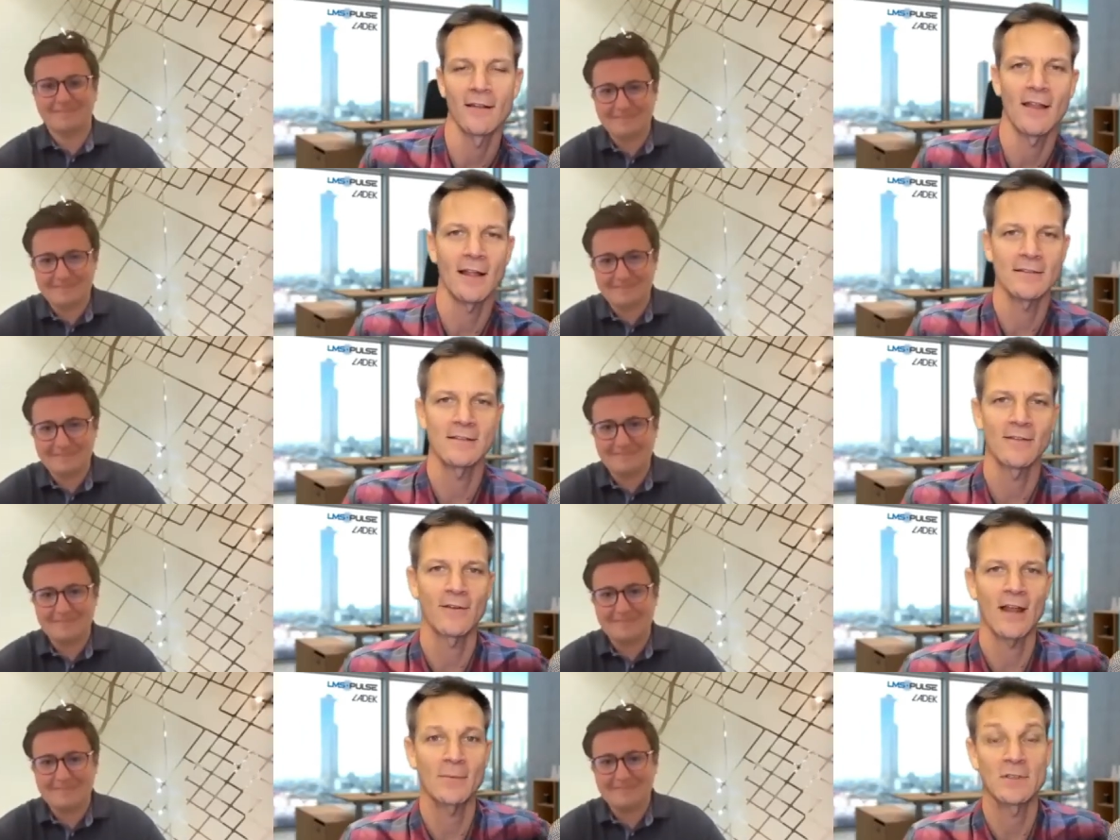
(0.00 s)
Speaker 1: Lots of
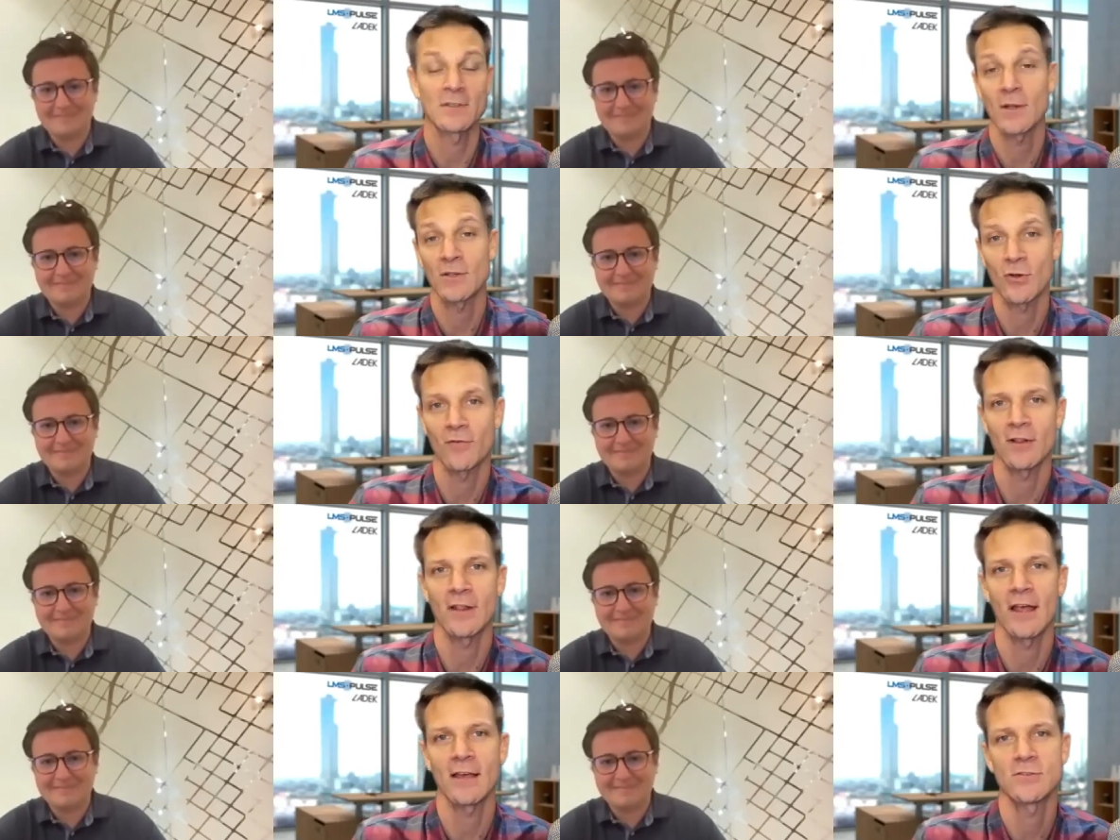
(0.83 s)
different apps, especially over the
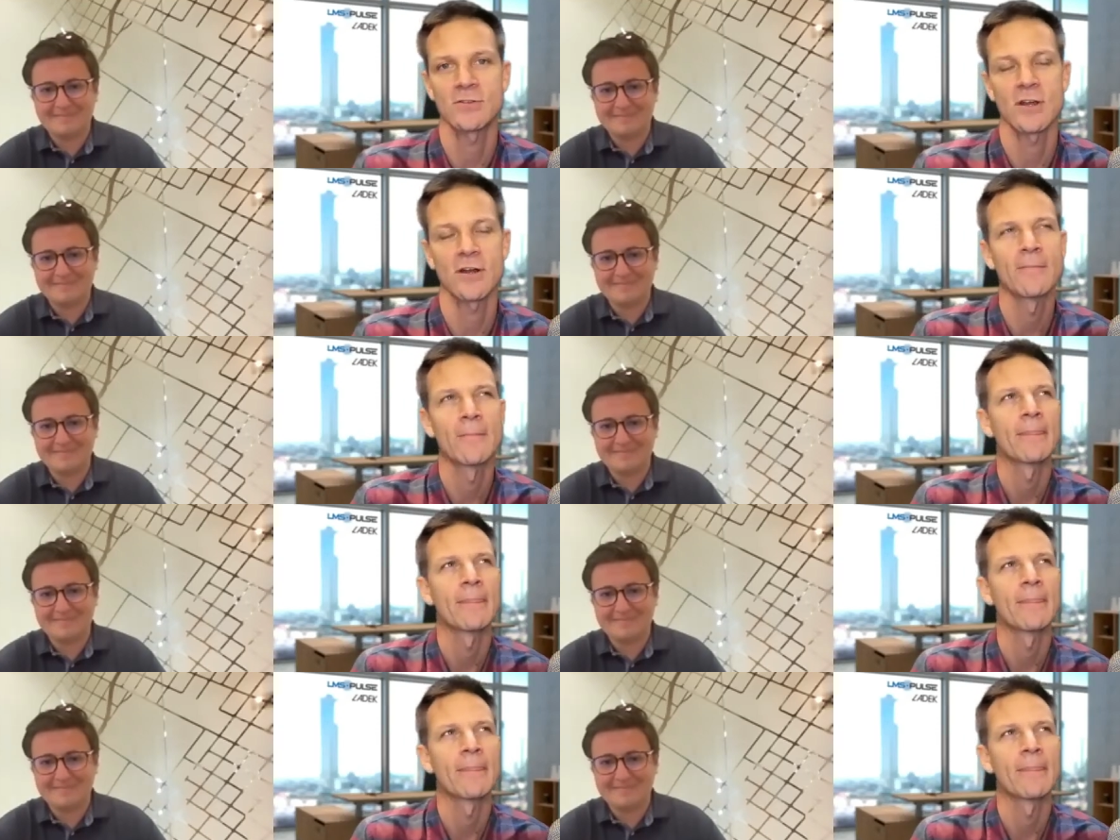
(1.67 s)
last year.